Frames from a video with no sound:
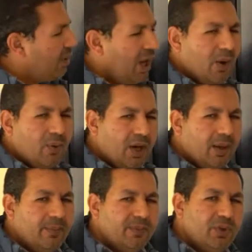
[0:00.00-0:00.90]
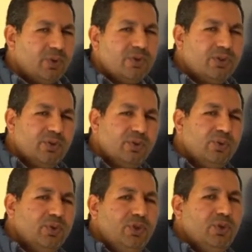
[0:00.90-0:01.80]
How come
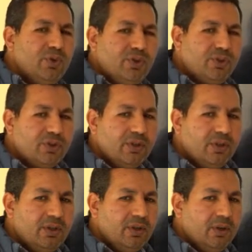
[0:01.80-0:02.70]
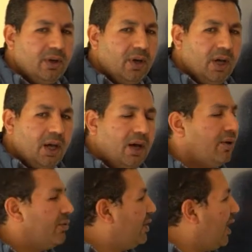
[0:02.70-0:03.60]
used?
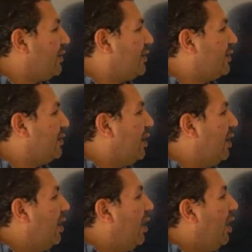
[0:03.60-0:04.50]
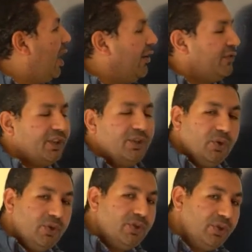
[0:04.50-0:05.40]
Yes. After
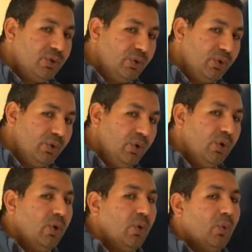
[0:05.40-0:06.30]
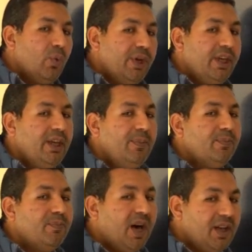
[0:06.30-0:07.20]
used to, we
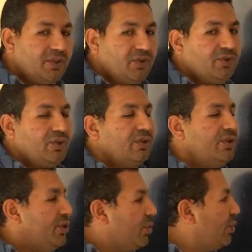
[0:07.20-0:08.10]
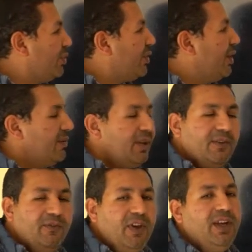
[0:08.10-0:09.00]
must use the
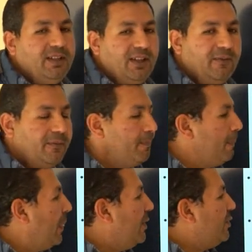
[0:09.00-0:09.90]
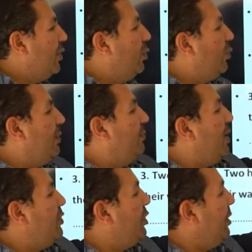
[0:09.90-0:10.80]
infinitive. So we
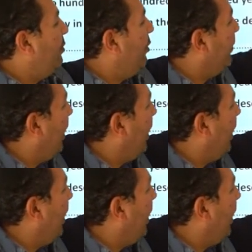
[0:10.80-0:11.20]
must remove the